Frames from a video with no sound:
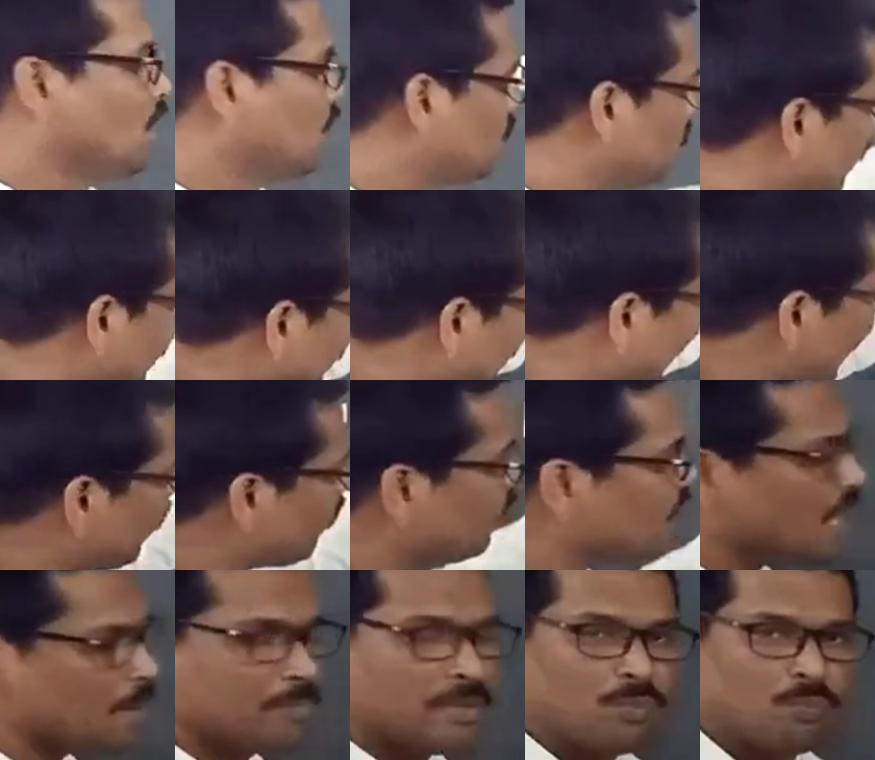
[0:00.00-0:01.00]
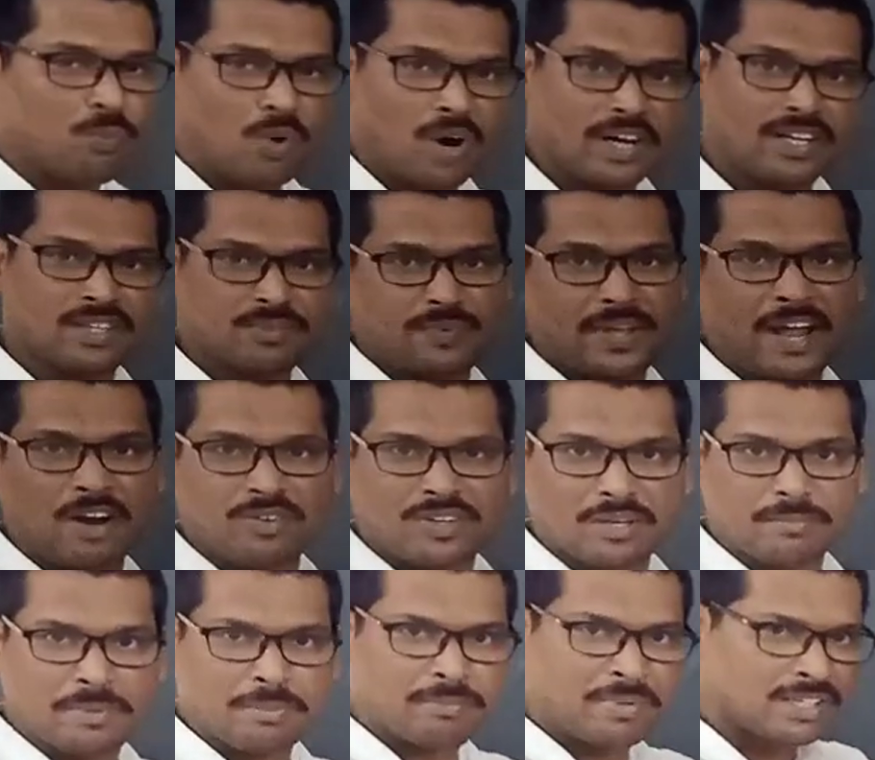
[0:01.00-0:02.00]
So in dichogamy, what we have to
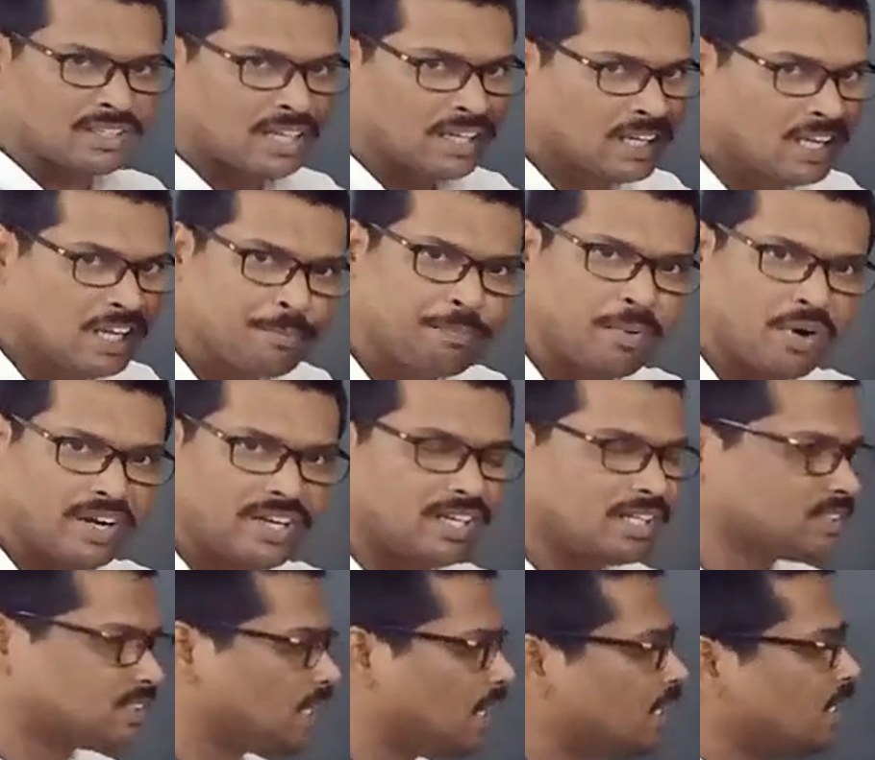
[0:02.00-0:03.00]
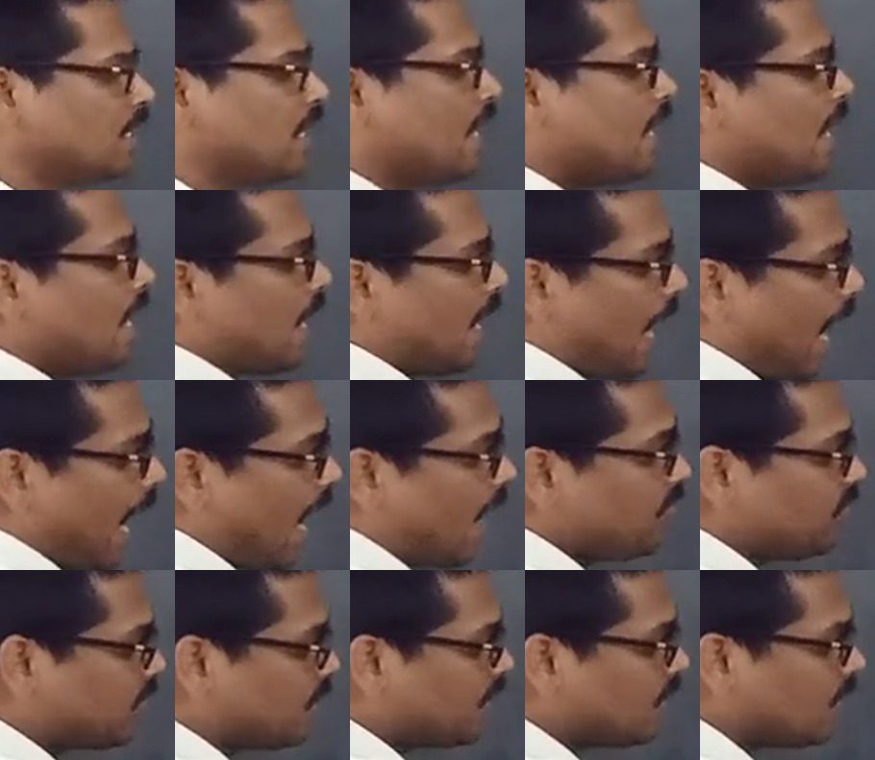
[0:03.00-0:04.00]
remember, the key point is that
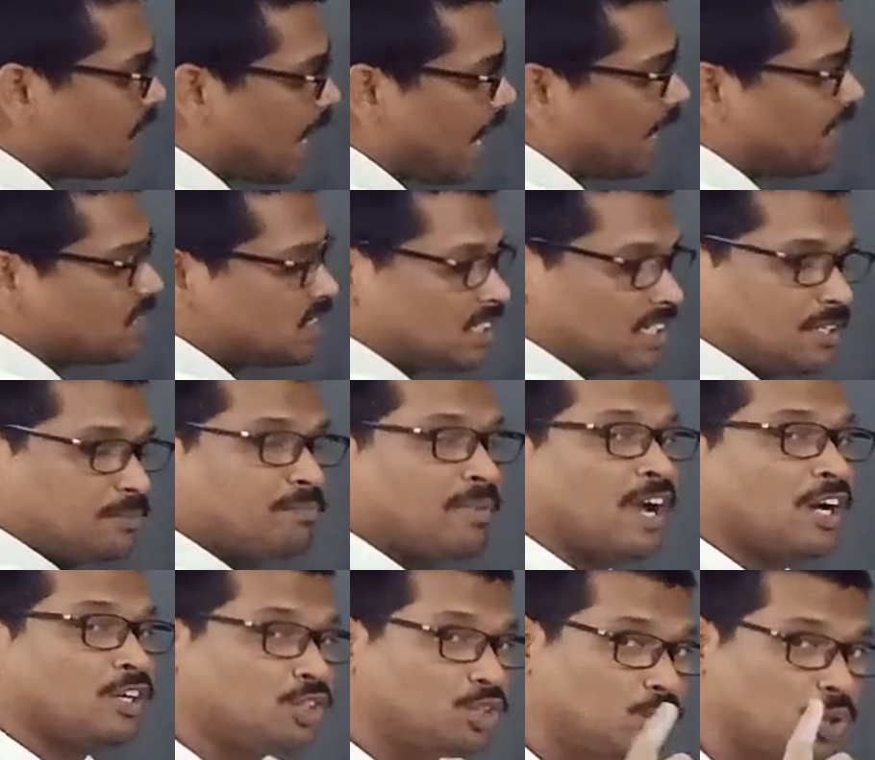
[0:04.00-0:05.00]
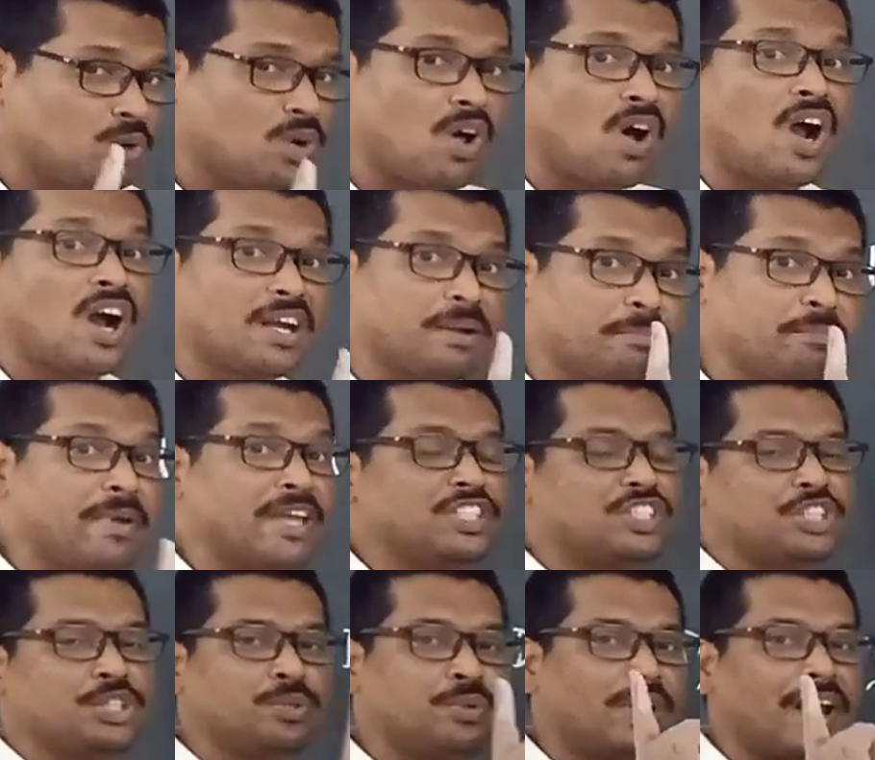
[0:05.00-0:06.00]
anther and stigma do not
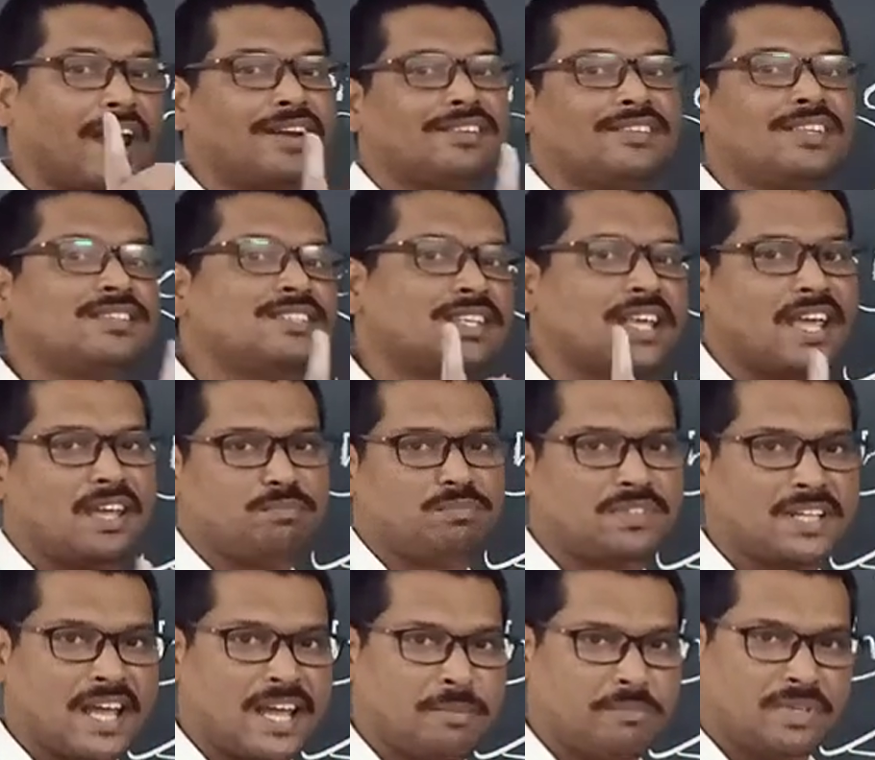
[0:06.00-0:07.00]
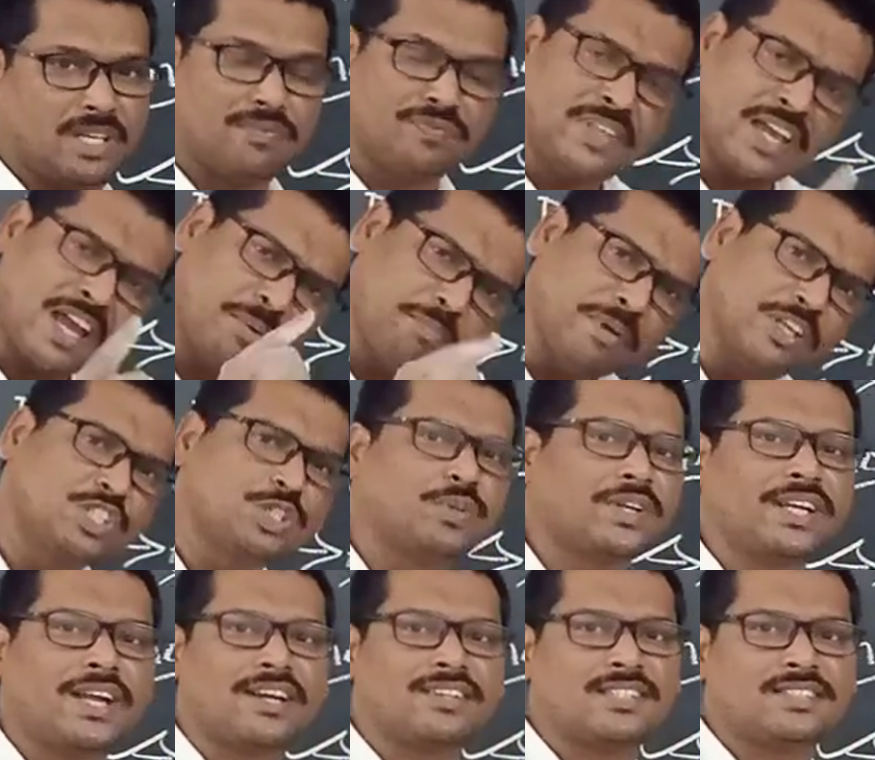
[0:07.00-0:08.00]
mature at the same time. If they are
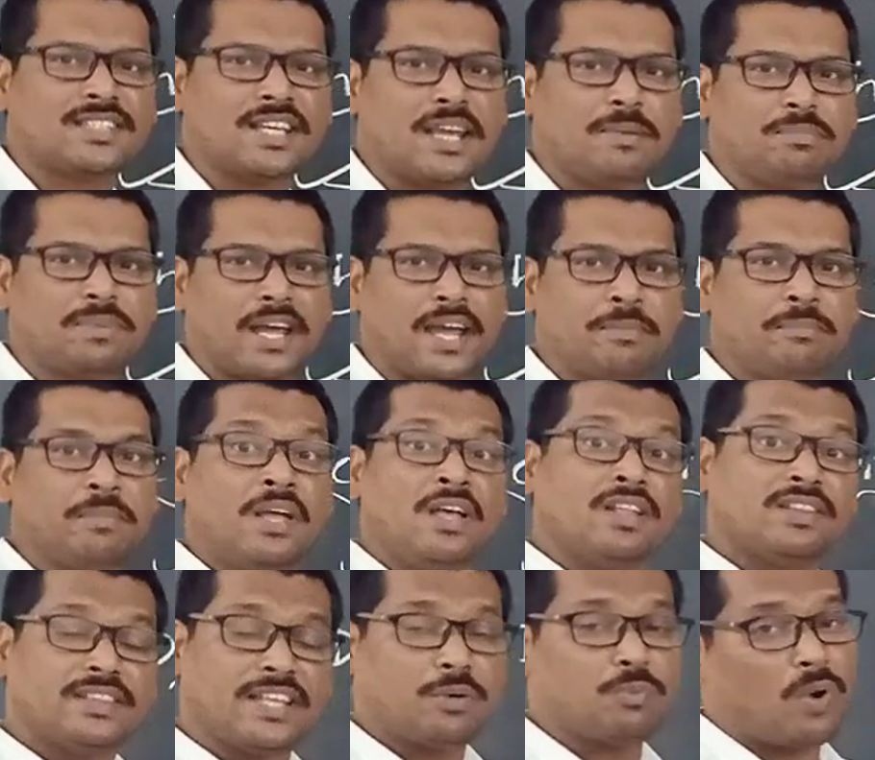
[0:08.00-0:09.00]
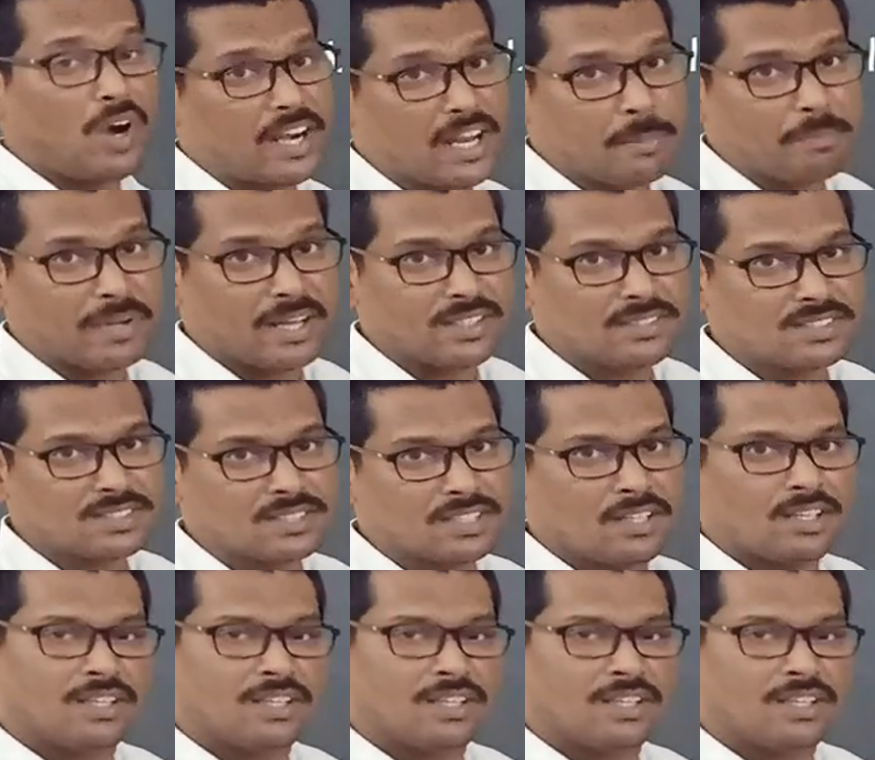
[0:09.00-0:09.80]
maturing at the same time, then what happens?